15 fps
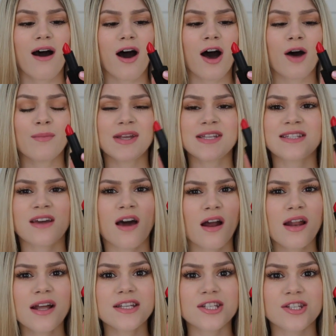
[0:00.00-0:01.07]
It's
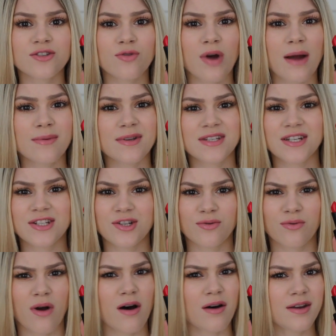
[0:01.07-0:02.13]
kind of described as a
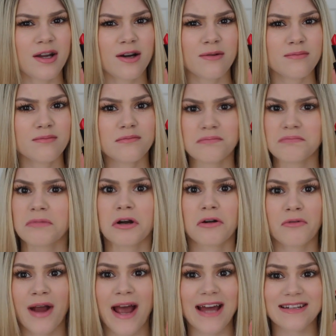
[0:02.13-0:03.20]
geranium
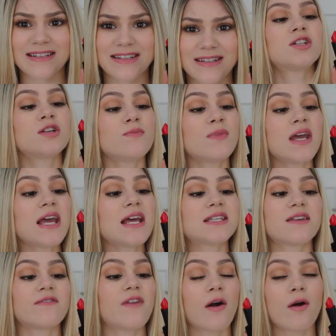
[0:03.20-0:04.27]
red. To me,
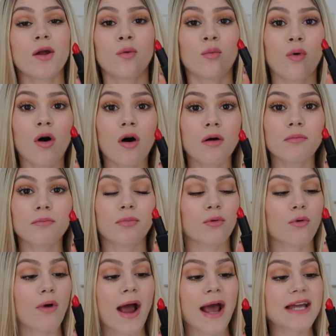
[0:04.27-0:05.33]
it's a very warm,
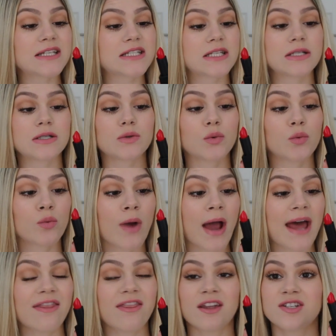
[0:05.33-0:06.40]
bright
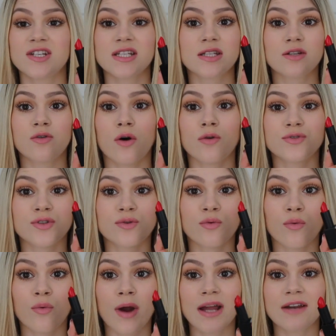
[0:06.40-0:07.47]
red that just goes
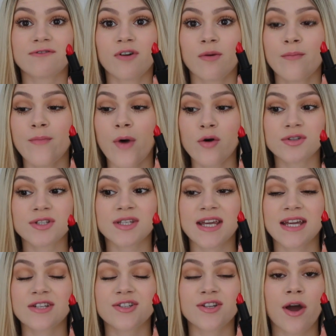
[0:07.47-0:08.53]
great for most
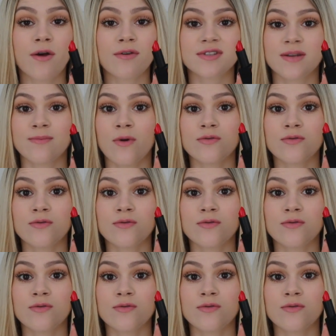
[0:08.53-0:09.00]
skin tones and